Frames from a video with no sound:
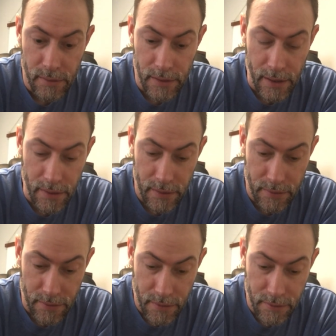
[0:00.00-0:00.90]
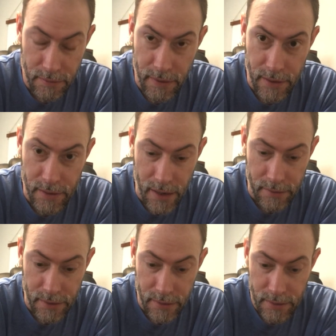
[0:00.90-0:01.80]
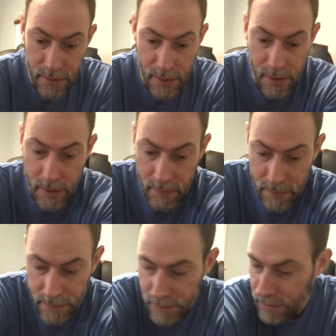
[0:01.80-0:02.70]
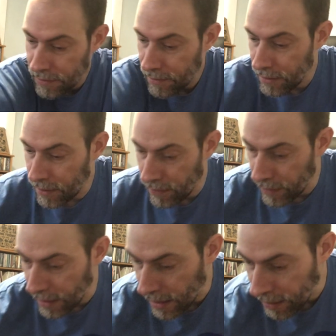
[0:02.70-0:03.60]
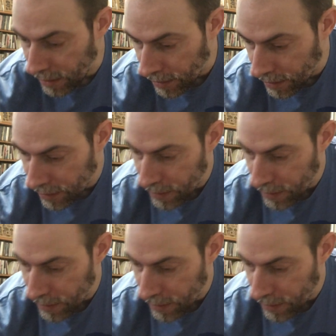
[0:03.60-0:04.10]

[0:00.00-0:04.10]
yeah, these are fantastic. Let's see what we got here.